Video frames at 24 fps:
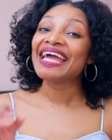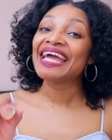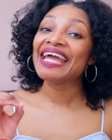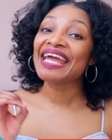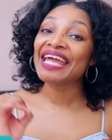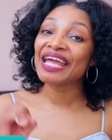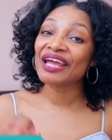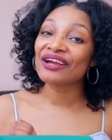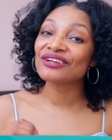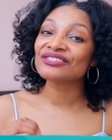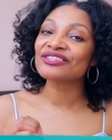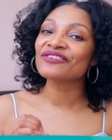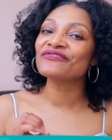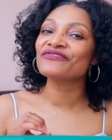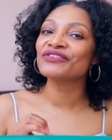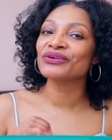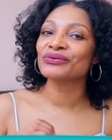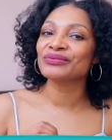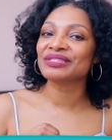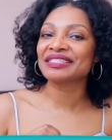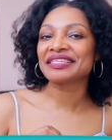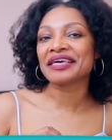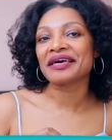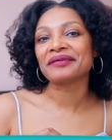Here's a
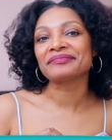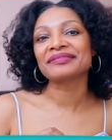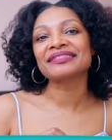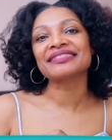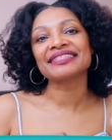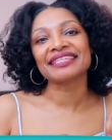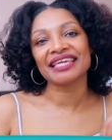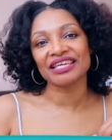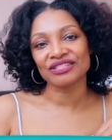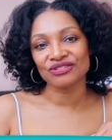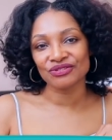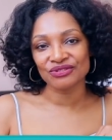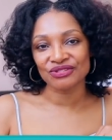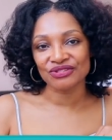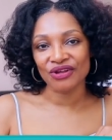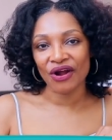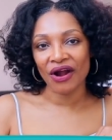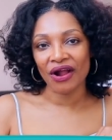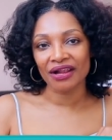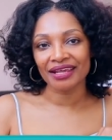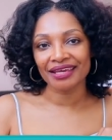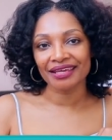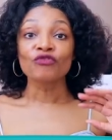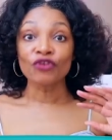few tips to get you
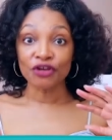started.